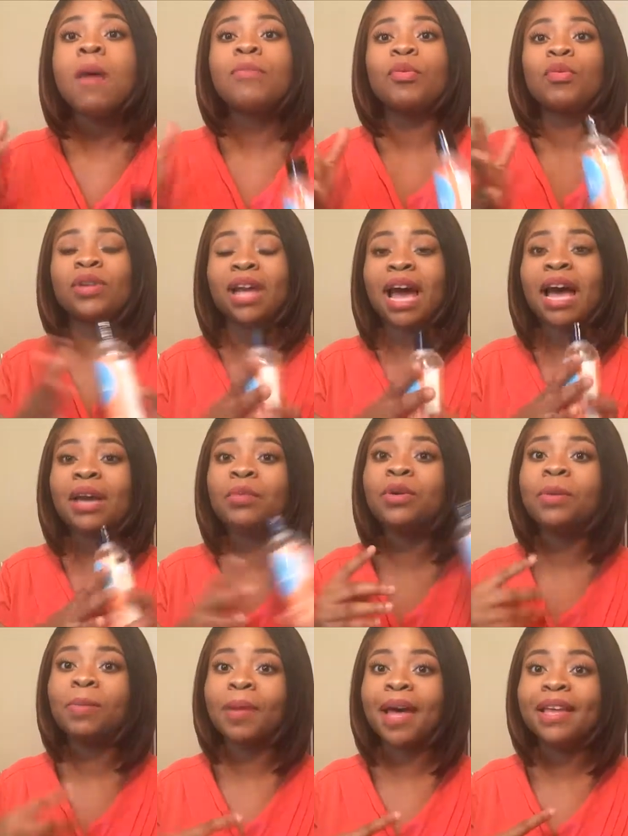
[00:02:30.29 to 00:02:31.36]
But when I
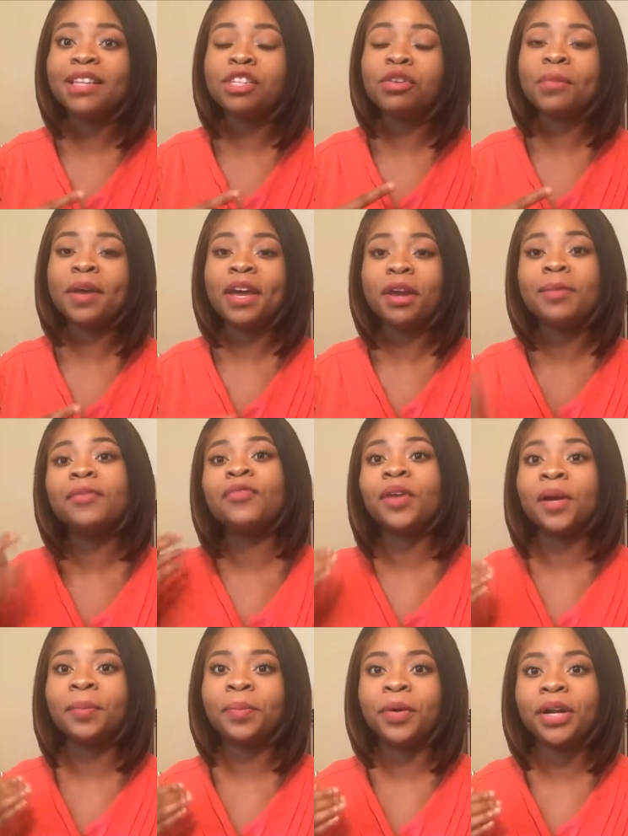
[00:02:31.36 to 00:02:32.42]
would apply this on my hair
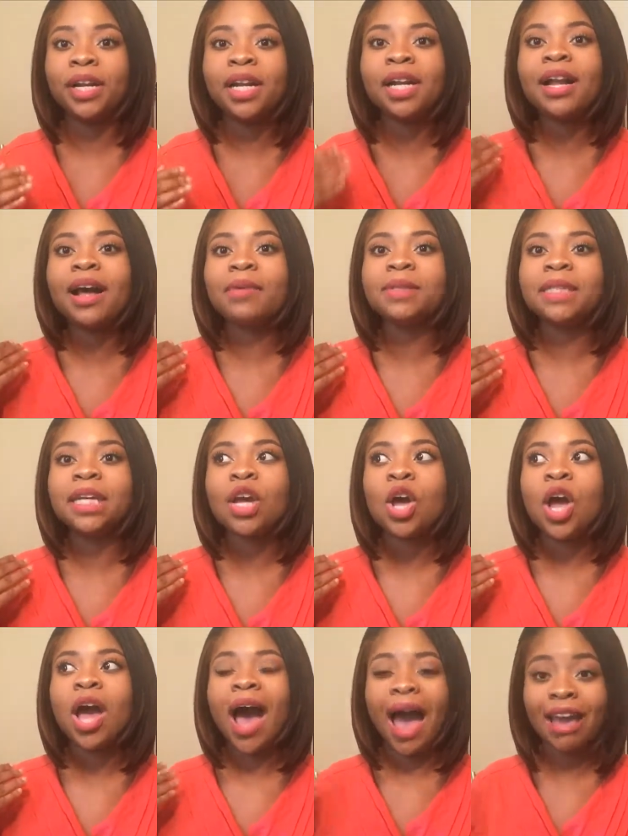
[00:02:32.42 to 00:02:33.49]
before I braided it, I was like,
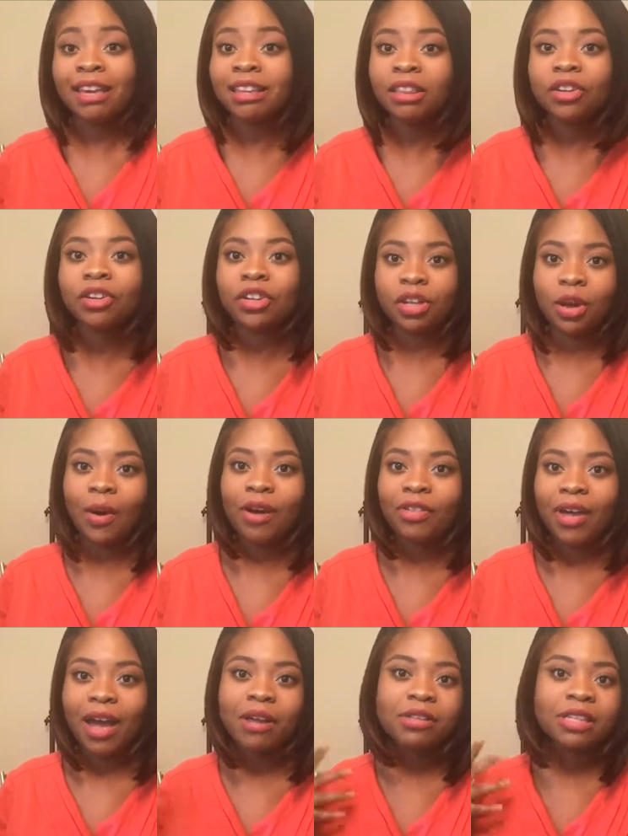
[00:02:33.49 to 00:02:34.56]
I could literally go out
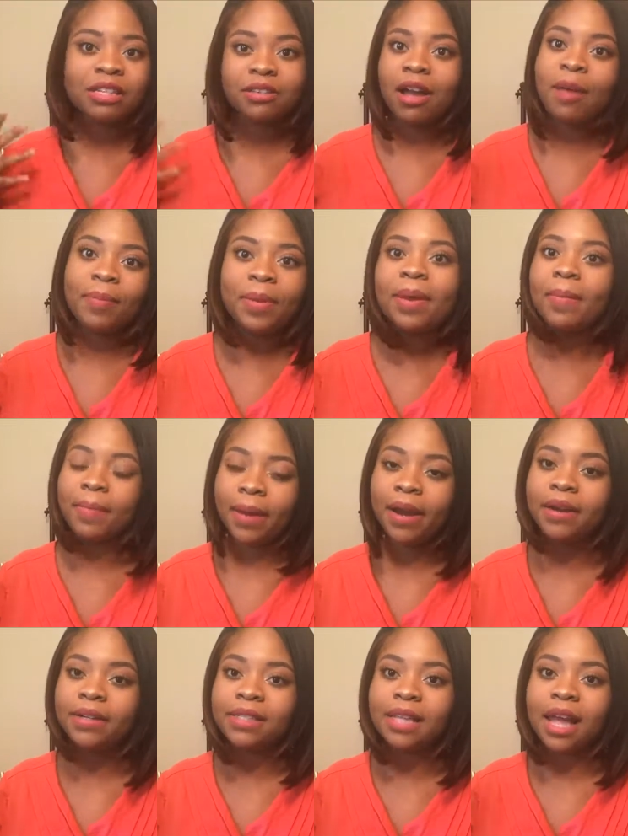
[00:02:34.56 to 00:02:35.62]
the house and not be
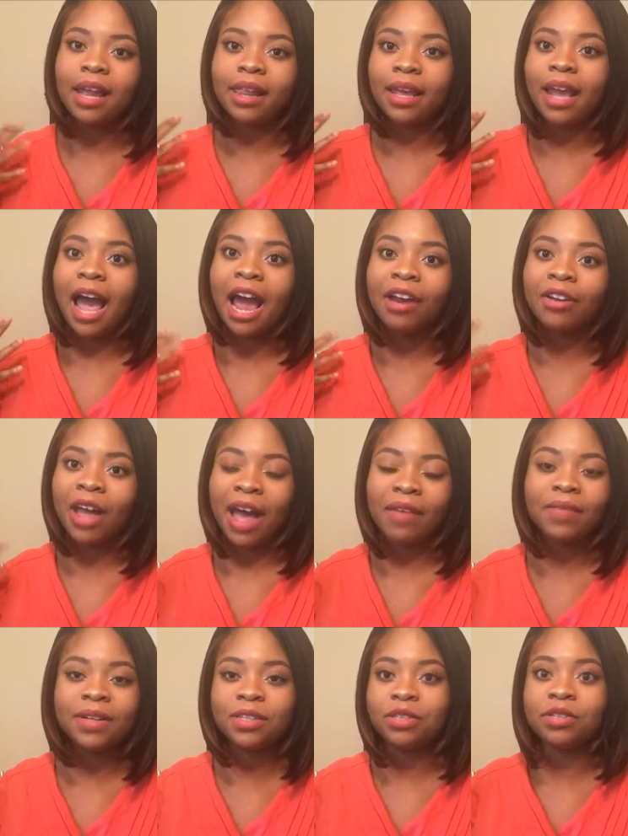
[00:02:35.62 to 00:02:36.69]
embarrassed that like I
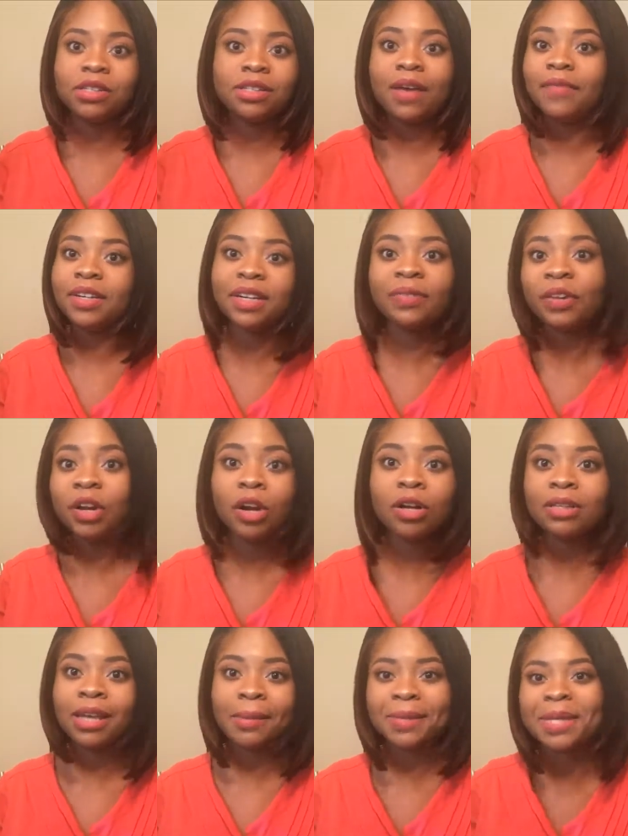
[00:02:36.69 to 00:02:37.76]
have like seven different
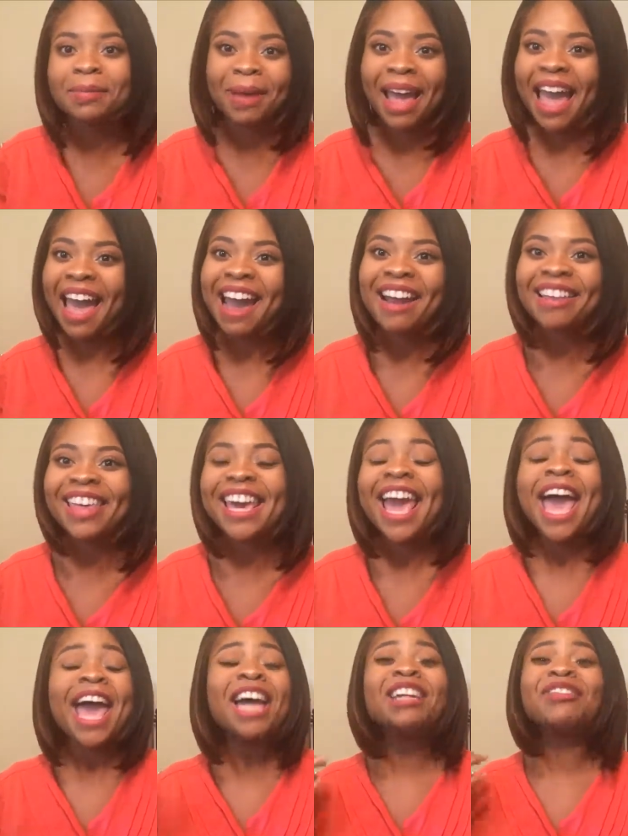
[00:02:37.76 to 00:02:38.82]
curl types in my hair. Like
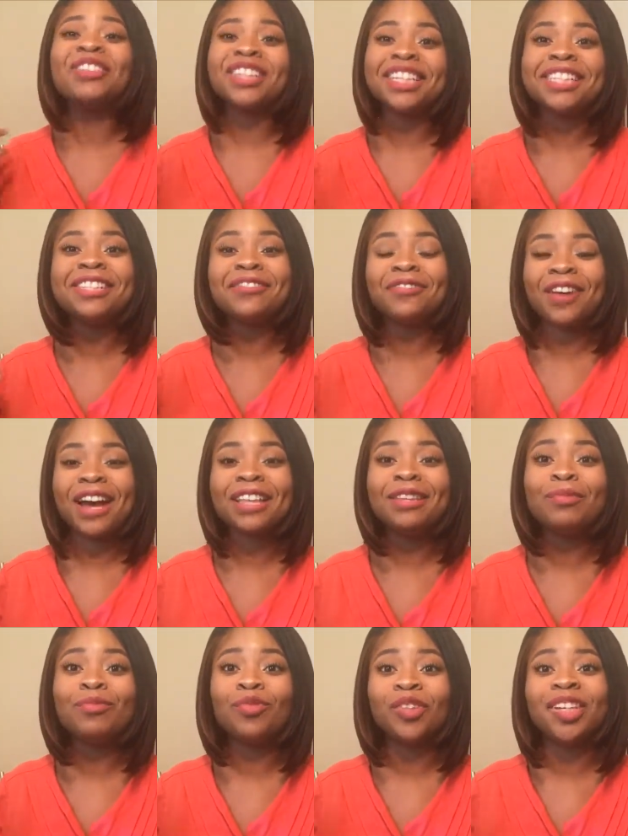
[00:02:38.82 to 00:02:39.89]
it really defined
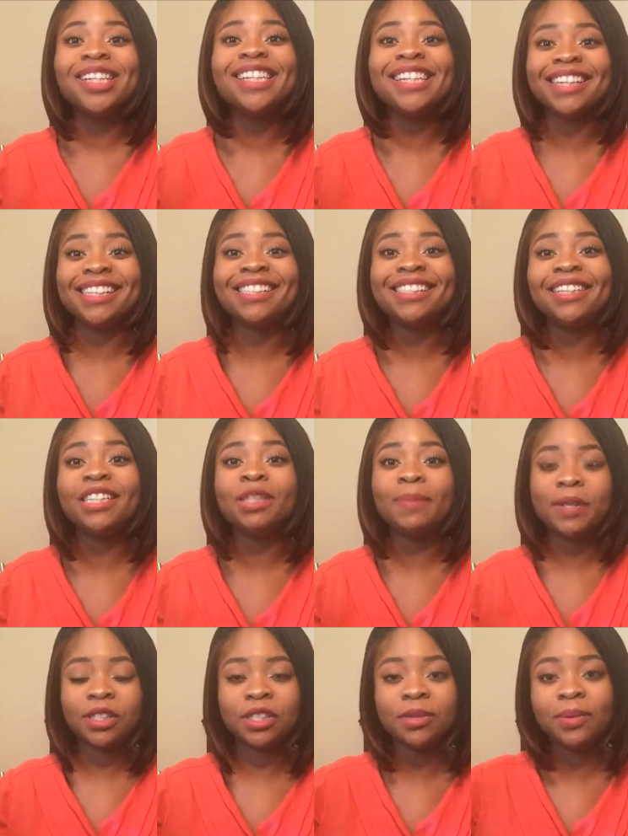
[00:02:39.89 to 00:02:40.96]
them really nicely,
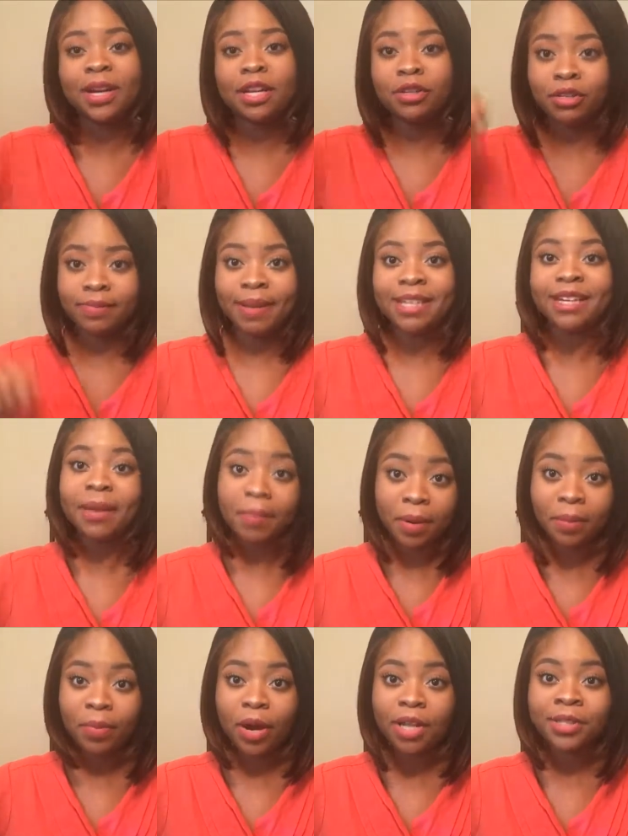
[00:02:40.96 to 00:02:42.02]
especially when I use my
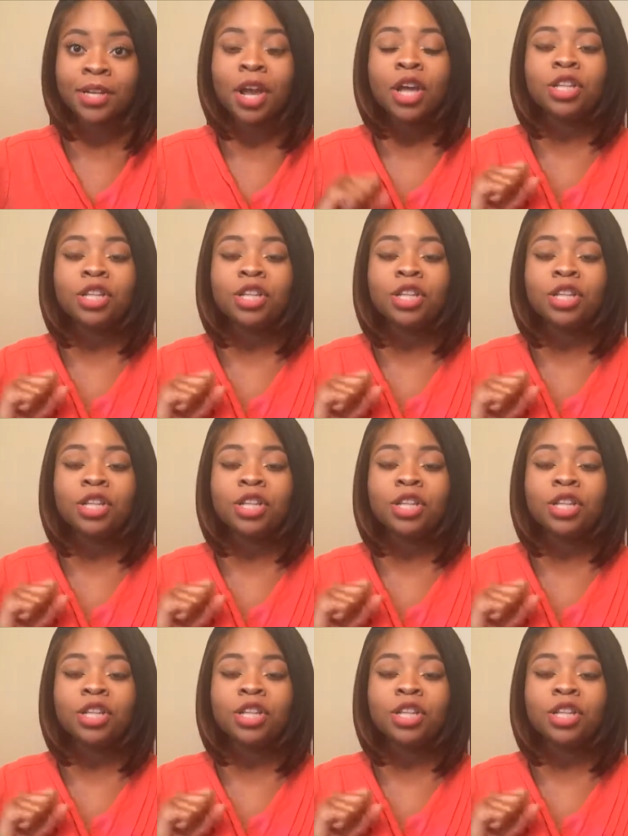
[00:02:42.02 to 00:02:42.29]
Denman brush.